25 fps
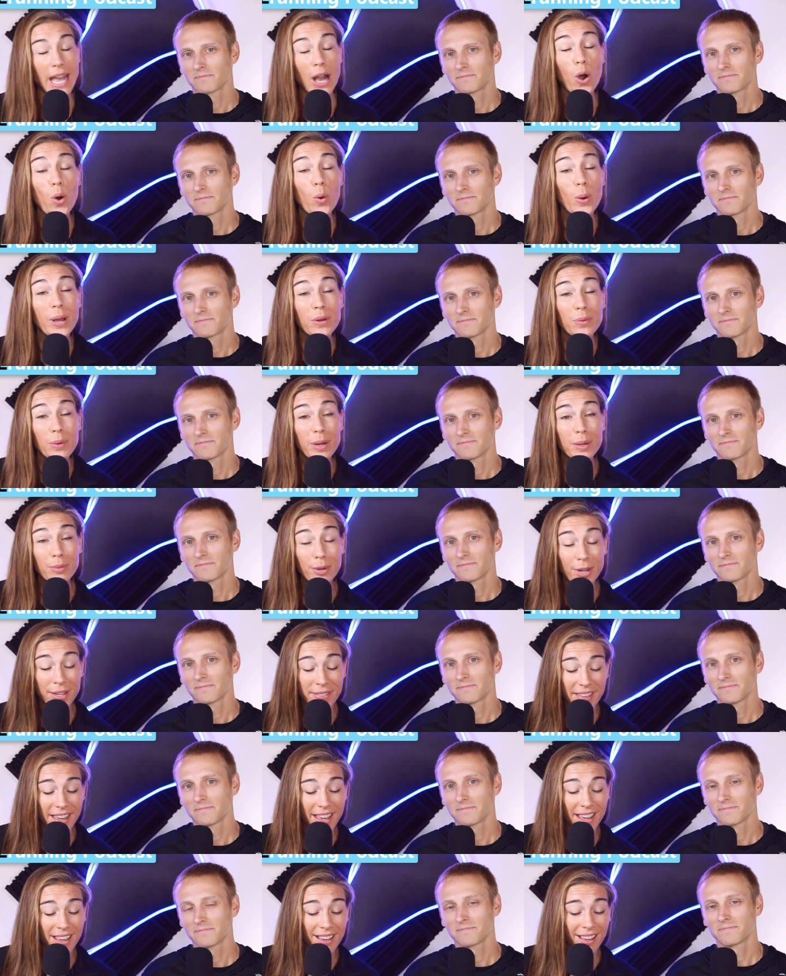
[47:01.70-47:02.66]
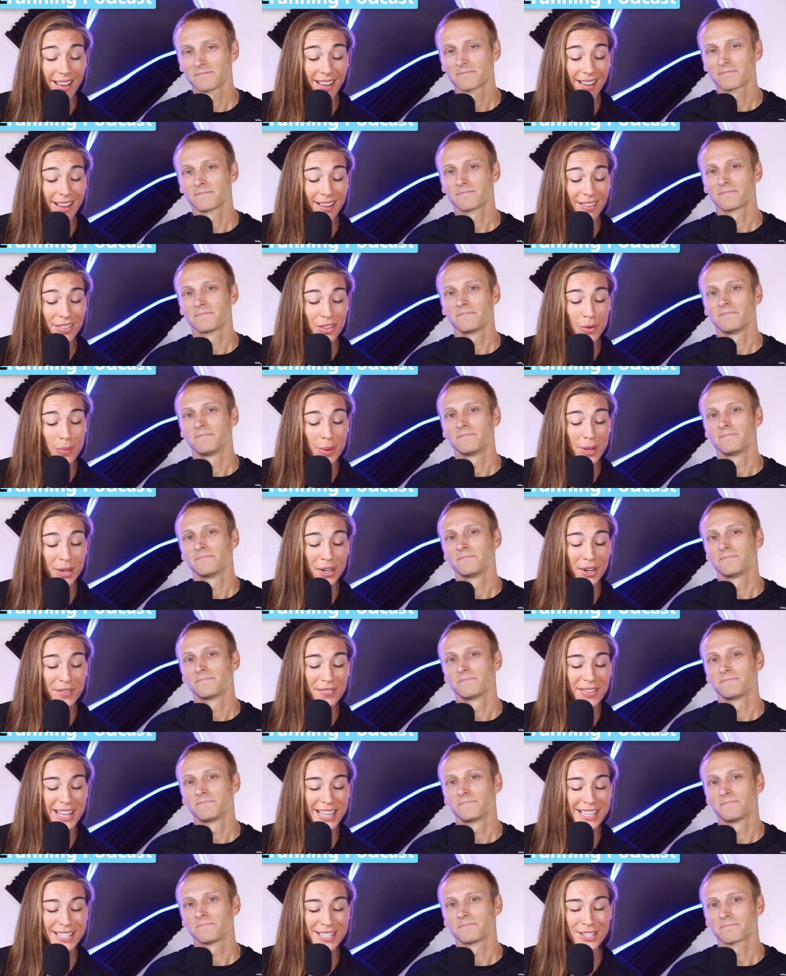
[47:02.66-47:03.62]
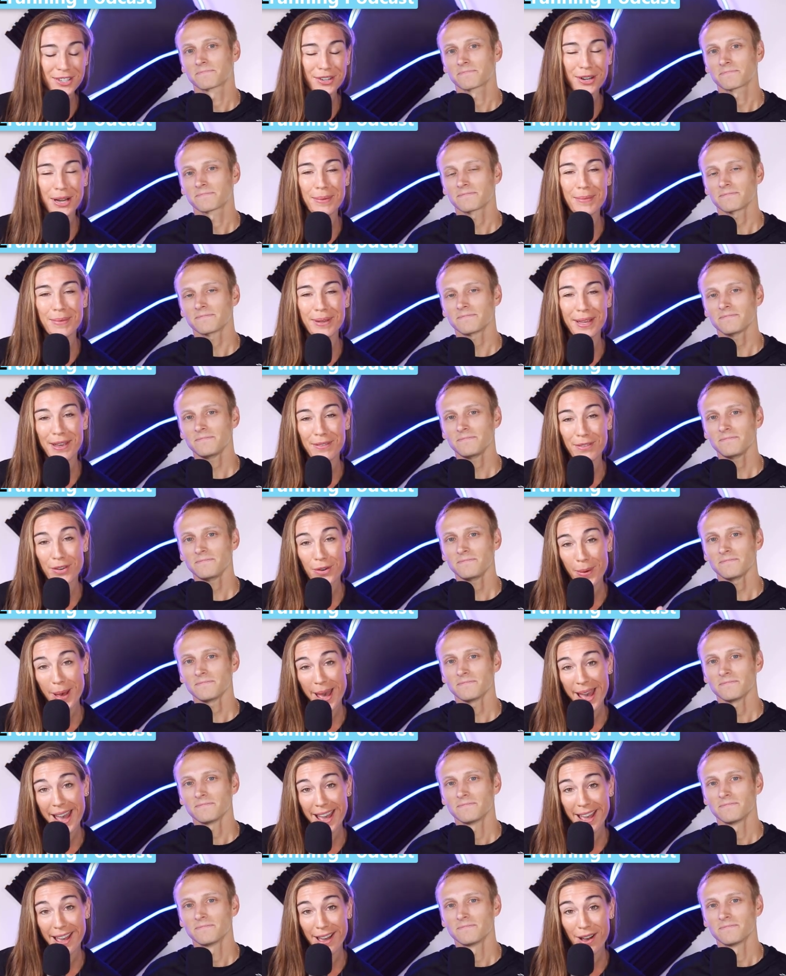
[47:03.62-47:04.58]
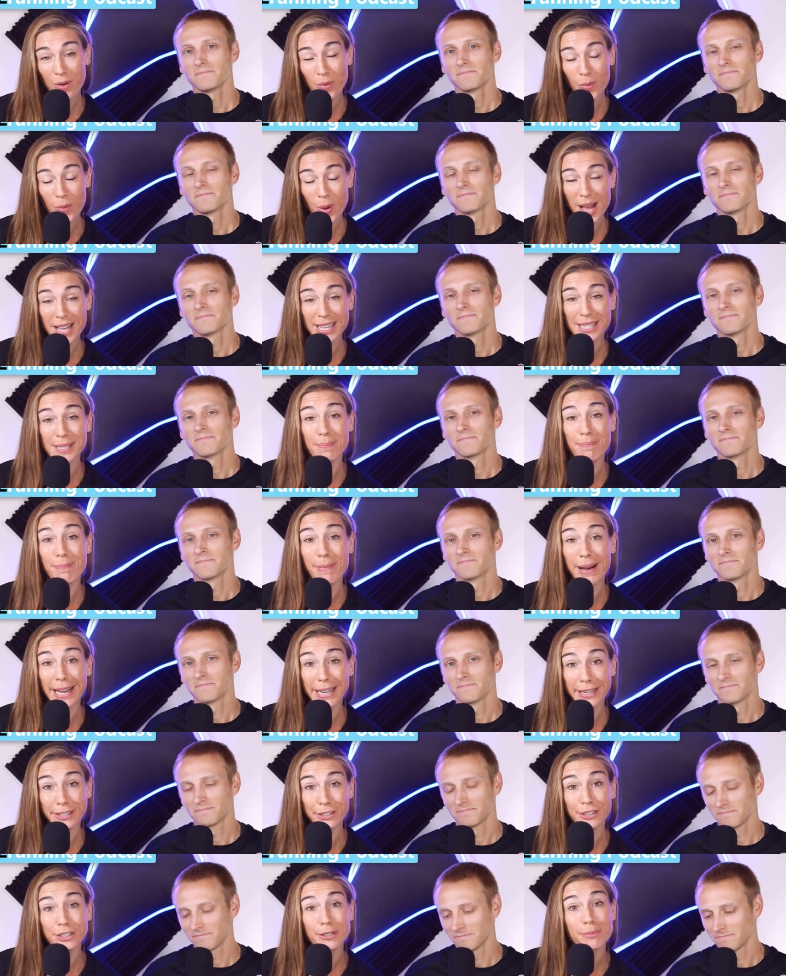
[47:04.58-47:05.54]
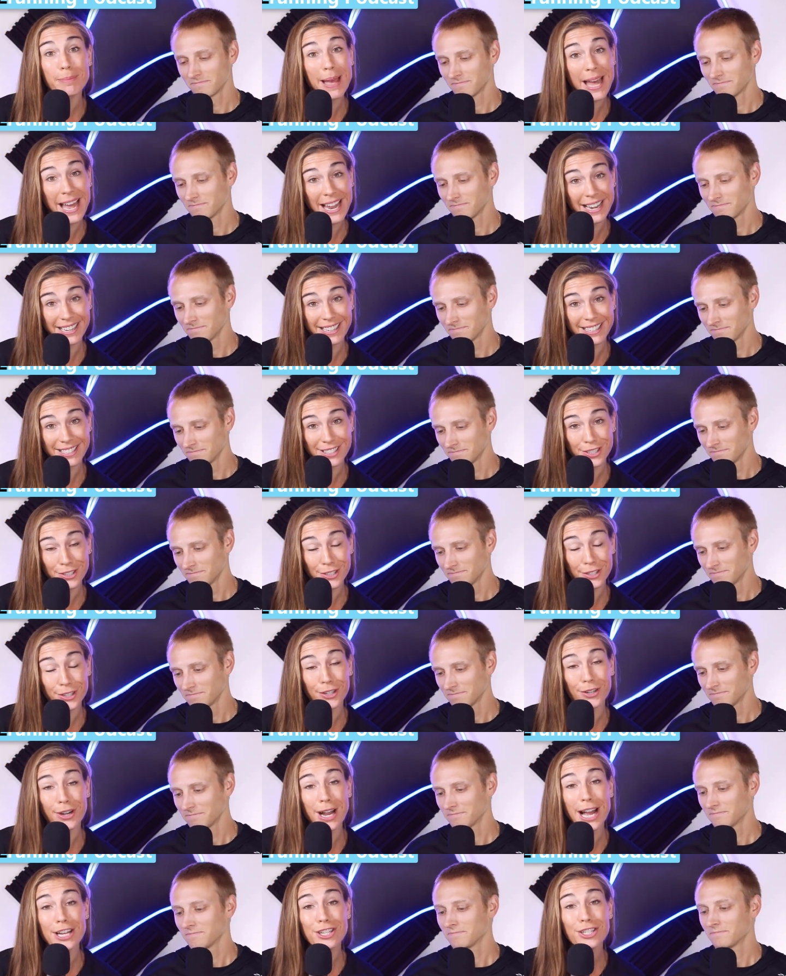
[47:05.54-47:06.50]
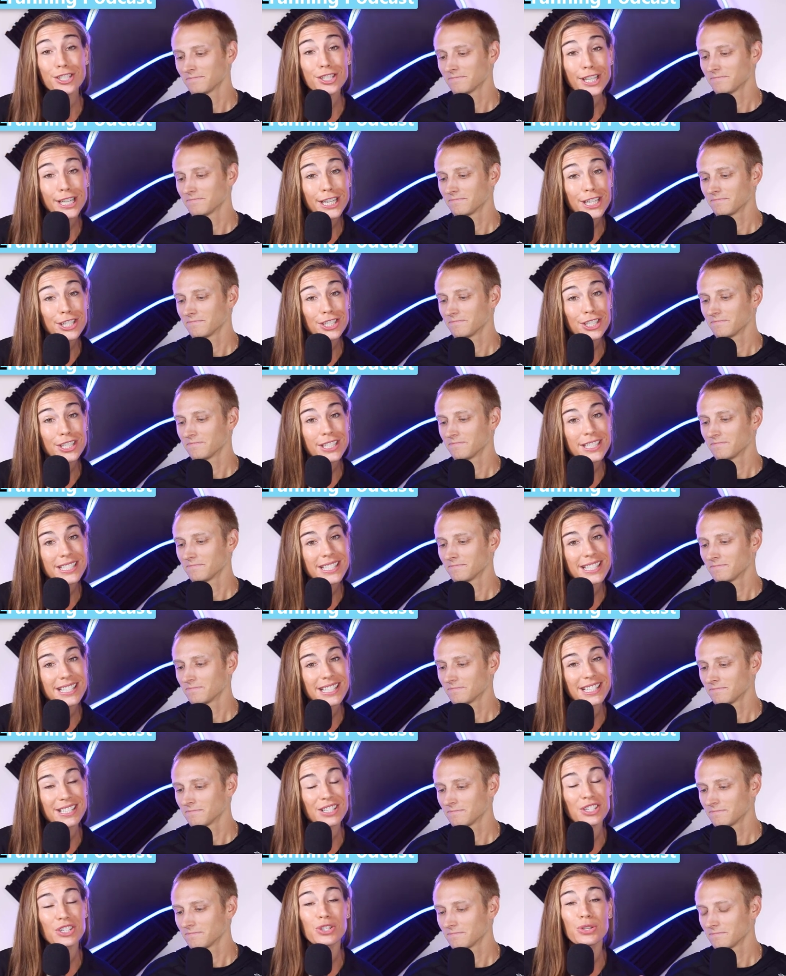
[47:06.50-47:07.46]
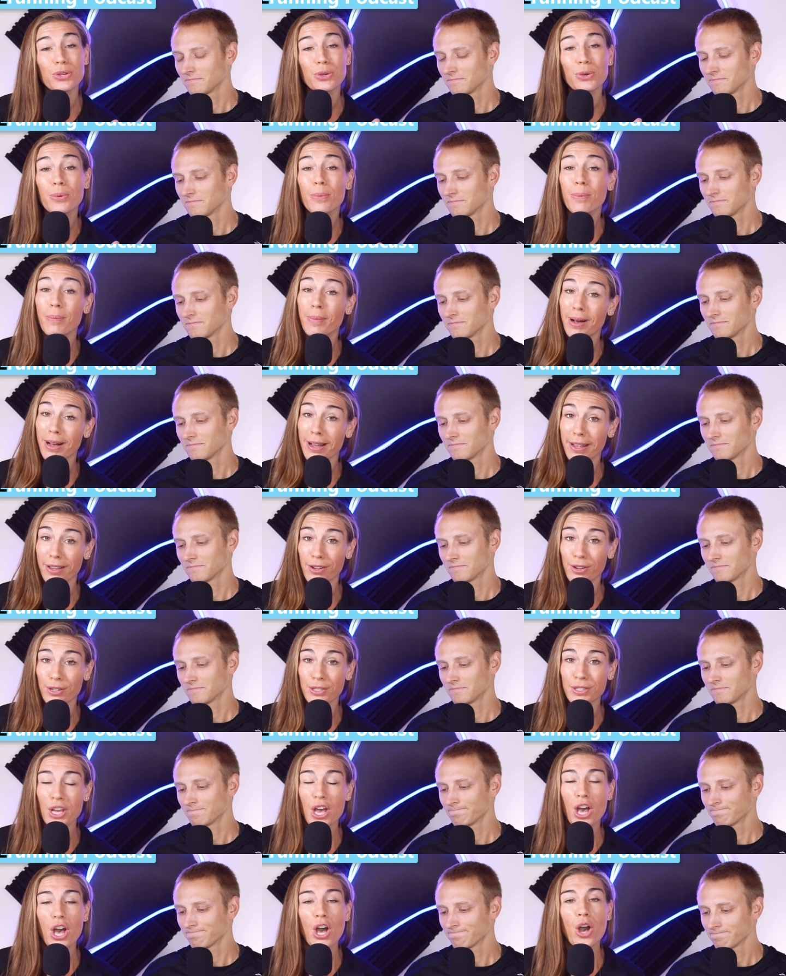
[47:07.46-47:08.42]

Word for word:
Speaker 1: Oh, and one more thing. The winner of the Instagram giveaway was Mild Penny. So congratulations to Mild.